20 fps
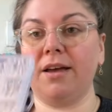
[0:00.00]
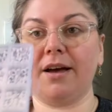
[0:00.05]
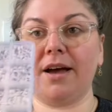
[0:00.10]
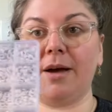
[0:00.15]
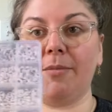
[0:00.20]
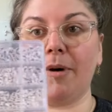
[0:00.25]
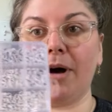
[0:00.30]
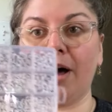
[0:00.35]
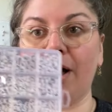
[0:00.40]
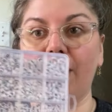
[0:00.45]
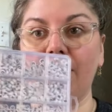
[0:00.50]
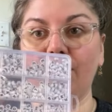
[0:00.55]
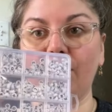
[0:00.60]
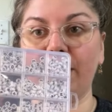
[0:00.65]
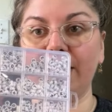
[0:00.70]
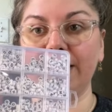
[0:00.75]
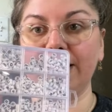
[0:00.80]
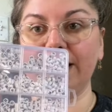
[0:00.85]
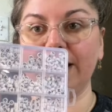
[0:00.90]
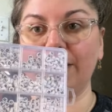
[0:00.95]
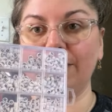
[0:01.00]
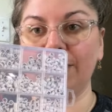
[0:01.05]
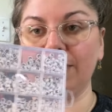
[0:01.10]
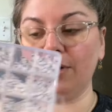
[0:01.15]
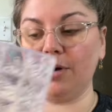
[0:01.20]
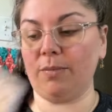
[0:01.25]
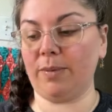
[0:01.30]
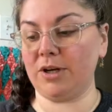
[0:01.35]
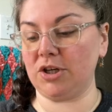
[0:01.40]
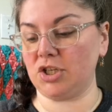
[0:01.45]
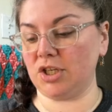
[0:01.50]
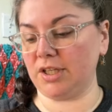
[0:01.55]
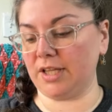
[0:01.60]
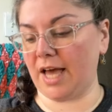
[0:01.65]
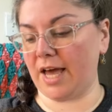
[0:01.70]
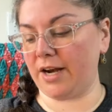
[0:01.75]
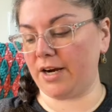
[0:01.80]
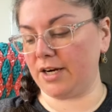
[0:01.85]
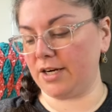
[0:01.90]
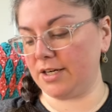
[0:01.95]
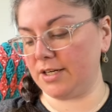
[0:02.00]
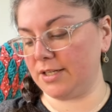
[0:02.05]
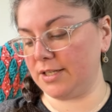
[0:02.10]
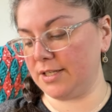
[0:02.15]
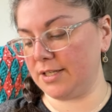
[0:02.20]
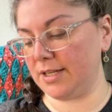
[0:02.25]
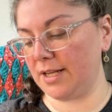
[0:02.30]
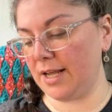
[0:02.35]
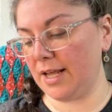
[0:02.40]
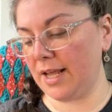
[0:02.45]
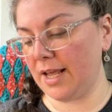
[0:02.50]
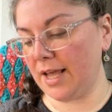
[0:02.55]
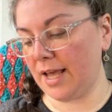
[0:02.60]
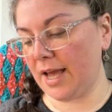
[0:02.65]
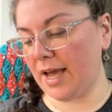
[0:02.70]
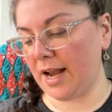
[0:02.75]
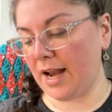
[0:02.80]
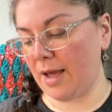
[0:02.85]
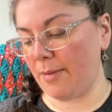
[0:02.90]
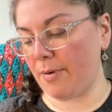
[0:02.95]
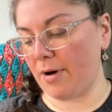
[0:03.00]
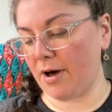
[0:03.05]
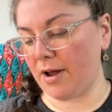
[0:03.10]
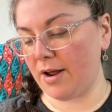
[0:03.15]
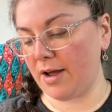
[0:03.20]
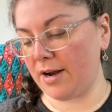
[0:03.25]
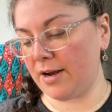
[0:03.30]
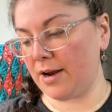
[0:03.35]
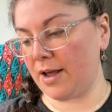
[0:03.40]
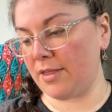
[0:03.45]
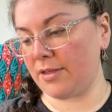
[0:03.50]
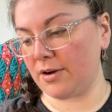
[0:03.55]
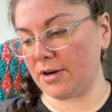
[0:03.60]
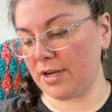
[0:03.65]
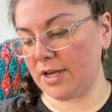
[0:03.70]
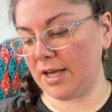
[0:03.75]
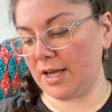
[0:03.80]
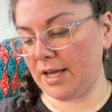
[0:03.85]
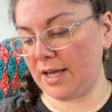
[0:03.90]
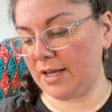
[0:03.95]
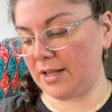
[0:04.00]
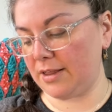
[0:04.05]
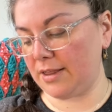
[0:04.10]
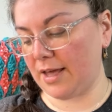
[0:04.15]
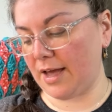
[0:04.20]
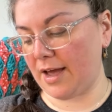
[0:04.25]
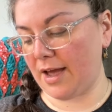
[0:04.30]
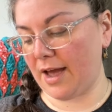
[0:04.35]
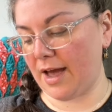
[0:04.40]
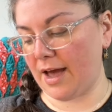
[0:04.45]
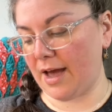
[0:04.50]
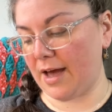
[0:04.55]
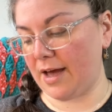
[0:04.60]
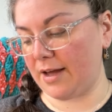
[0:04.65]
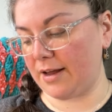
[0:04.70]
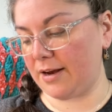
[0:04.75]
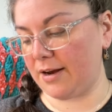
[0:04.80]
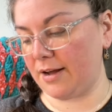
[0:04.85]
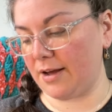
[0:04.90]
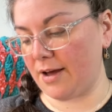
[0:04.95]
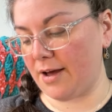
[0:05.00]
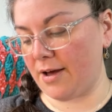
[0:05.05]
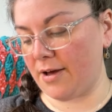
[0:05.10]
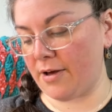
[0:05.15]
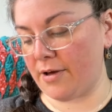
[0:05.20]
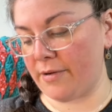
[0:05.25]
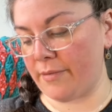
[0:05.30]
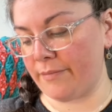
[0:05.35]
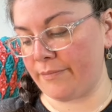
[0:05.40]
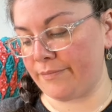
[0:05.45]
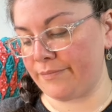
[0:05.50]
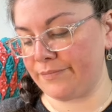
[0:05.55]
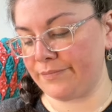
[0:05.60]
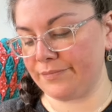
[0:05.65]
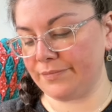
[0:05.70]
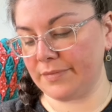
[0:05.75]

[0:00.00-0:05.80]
I bought one kit with a whole bunch of letters, and I bought another kit that had, um,